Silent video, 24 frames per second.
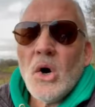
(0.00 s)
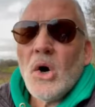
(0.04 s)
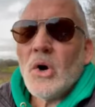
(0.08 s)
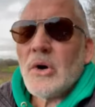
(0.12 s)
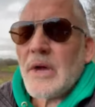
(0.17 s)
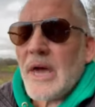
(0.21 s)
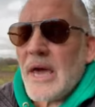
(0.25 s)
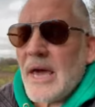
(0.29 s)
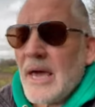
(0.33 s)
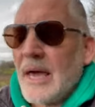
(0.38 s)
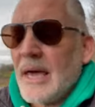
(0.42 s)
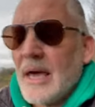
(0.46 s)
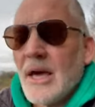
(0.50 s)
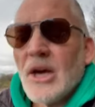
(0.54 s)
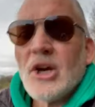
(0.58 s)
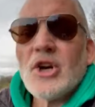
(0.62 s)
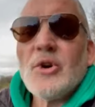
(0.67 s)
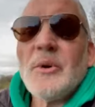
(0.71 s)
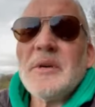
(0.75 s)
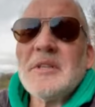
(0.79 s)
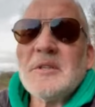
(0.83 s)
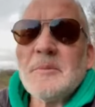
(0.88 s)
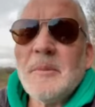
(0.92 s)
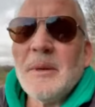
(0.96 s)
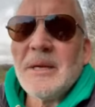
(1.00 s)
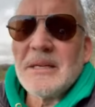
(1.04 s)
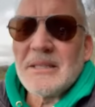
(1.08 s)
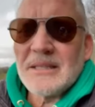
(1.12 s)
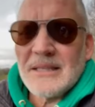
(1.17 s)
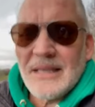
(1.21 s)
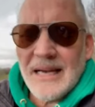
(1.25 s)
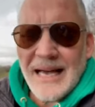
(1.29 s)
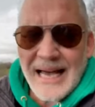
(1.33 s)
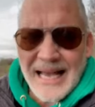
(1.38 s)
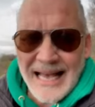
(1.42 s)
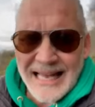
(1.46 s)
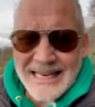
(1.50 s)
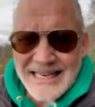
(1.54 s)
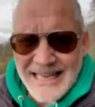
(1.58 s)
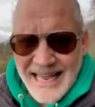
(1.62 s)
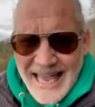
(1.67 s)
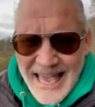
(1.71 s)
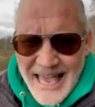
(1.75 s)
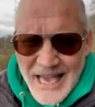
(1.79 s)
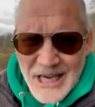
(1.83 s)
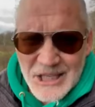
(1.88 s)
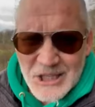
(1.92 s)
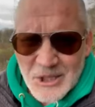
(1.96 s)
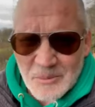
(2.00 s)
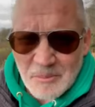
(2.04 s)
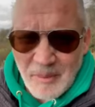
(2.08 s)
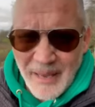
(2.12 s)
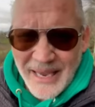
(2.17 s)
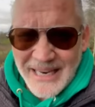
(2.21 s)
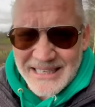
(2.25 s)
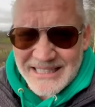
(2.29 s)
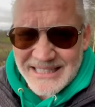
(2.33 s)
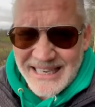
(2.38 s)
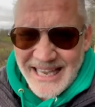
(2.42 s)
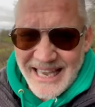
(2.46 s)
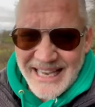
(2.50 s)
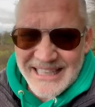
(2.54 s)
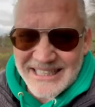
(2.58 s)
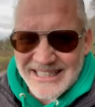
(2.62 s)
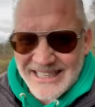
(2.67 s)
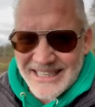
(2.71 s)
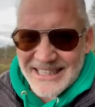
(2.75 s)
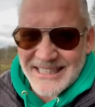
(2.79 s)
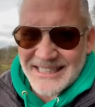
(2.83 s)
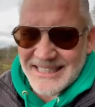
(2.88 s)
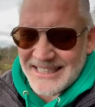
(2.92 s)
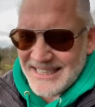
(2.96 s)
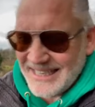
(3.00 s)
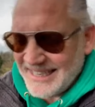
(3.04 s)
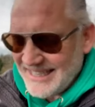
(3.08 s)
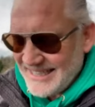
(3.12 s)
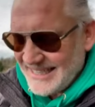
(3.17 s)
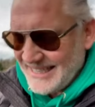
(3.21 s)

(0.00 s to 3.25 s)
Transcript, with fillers: Okay, Christmas and expectations.